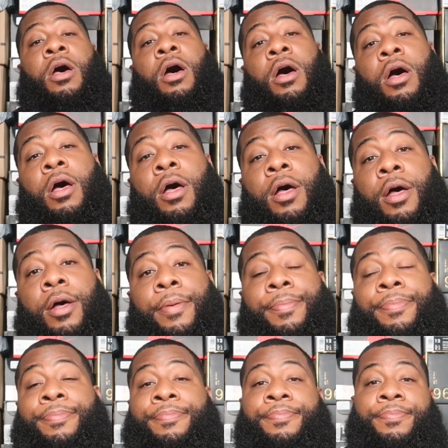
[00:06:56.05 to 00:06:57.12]

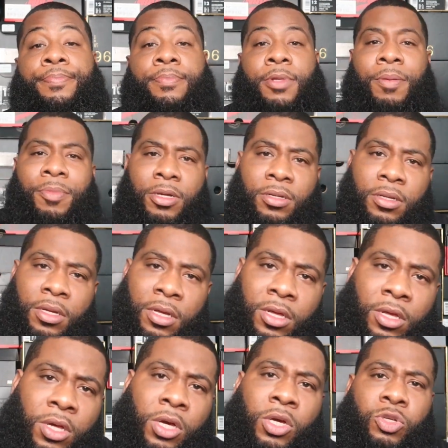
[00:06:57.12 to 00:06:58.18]
I'm gonna
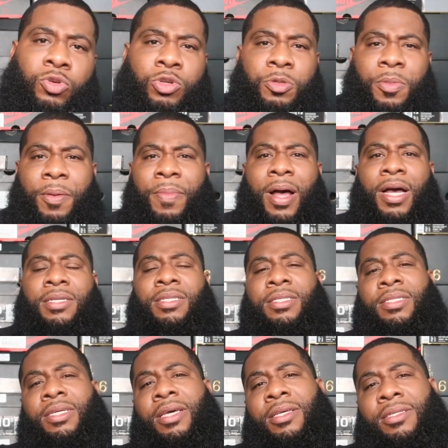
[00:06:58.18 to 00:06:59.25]
switch my
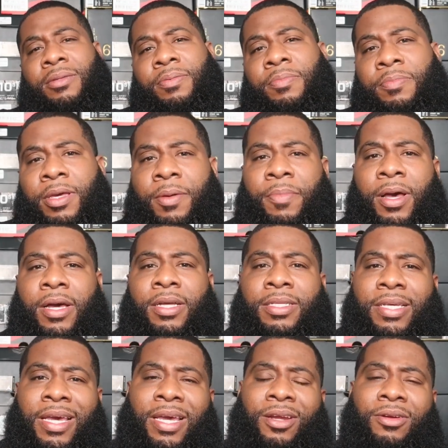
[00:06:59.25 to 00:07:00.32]
boxes and get my
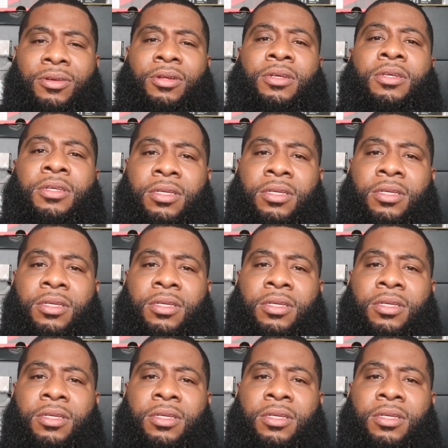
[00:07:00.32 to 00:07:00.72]
container.